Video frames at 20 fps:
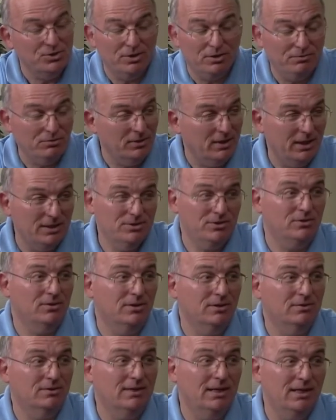And Jennifer,
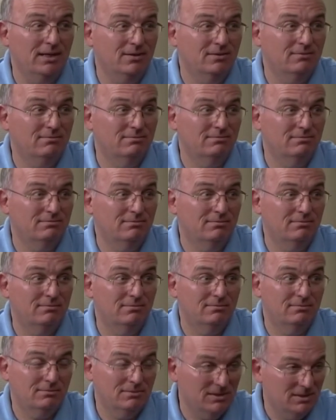that's going to take
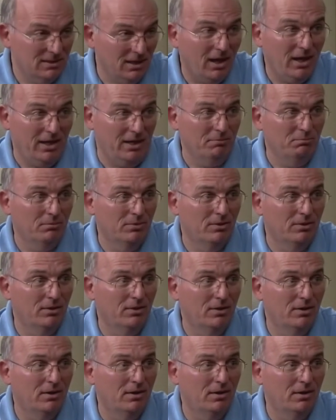time.